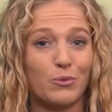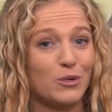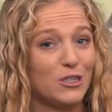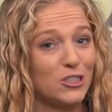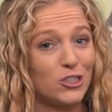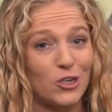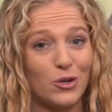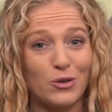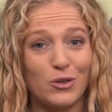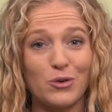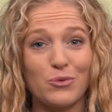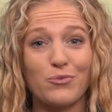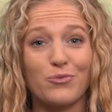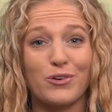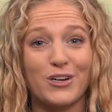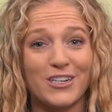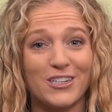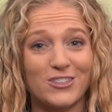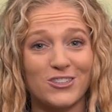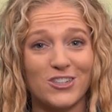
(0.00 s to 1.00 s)
we show you
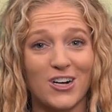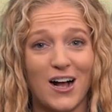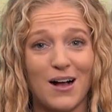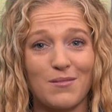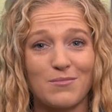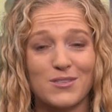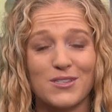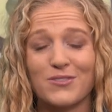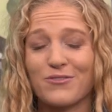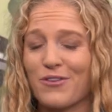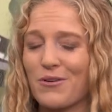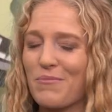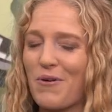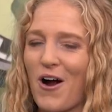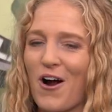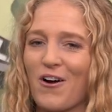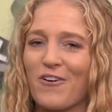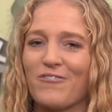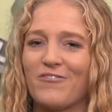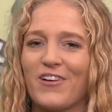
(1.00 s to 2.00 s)
real jobs from
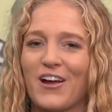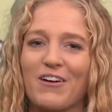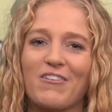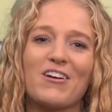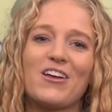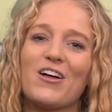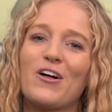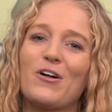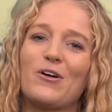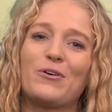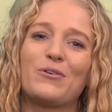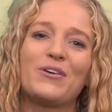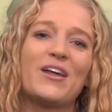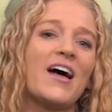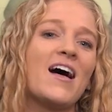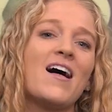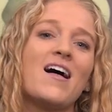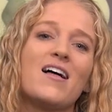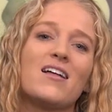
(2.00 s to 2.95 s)
our very own